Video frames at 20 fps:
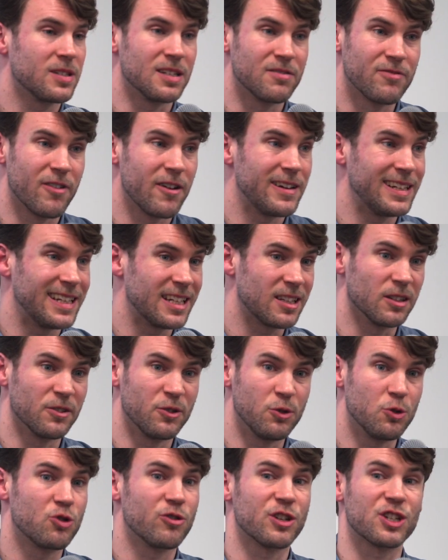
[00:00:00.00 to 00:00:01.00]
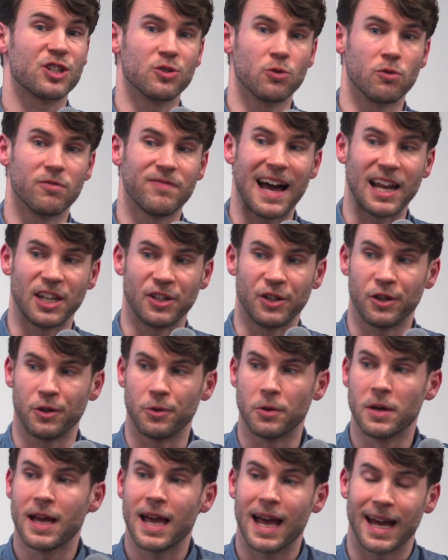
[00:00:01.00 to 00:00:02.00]
There's very little nutritional
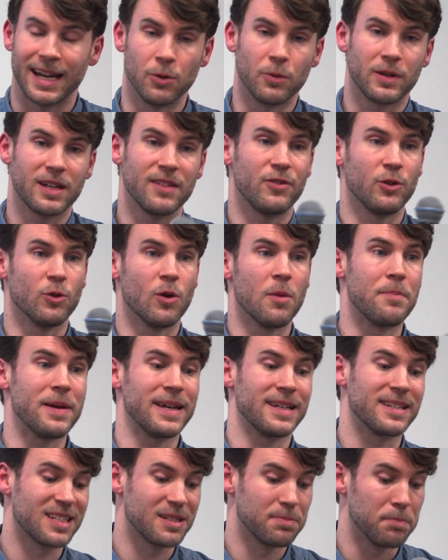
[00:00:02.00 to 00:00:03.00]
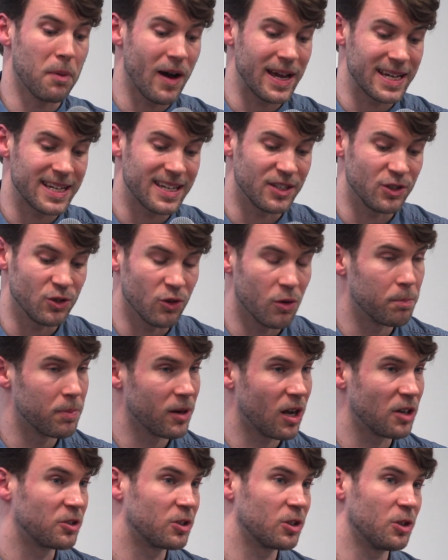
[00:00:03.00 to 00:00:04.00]
value, and it will give you a big spike in your
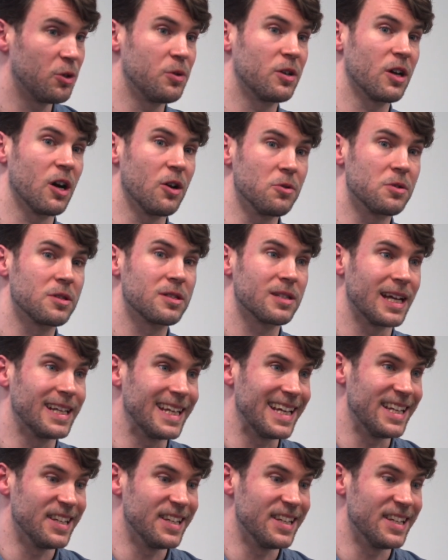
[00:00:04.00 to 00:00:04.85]
blood glucose and